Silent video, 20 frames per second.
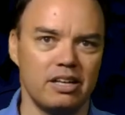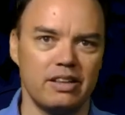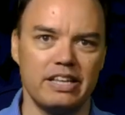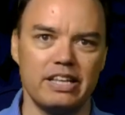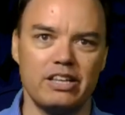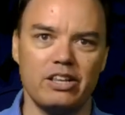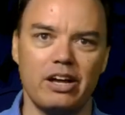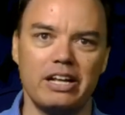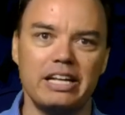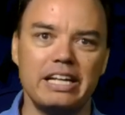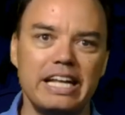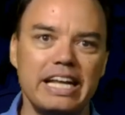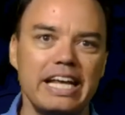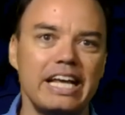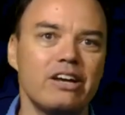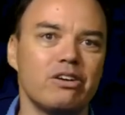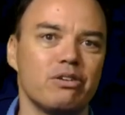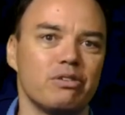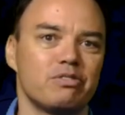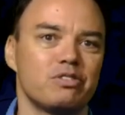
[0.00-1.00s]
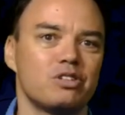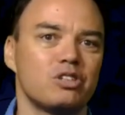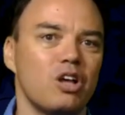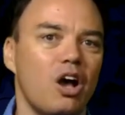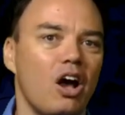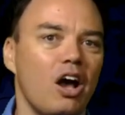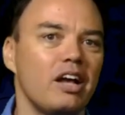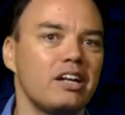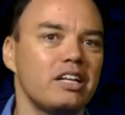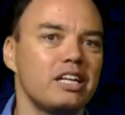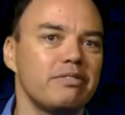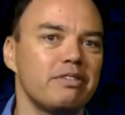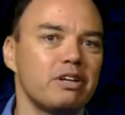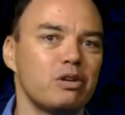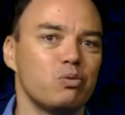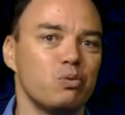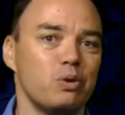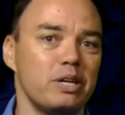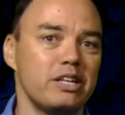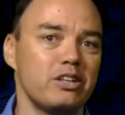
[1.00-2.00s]
This idea of scientific
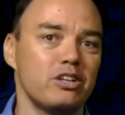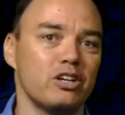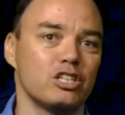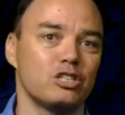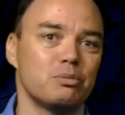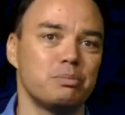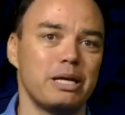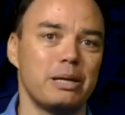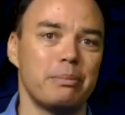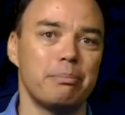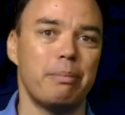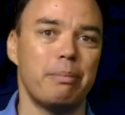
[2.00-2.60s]
research being